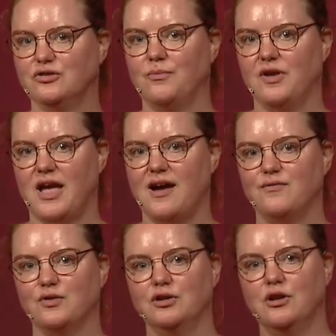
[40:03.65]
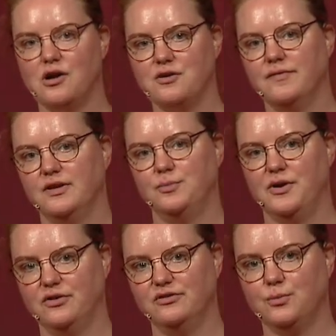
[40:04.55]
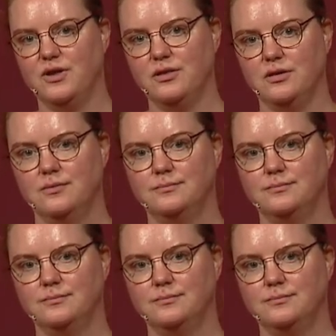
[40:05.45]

something I have a lot of experience with.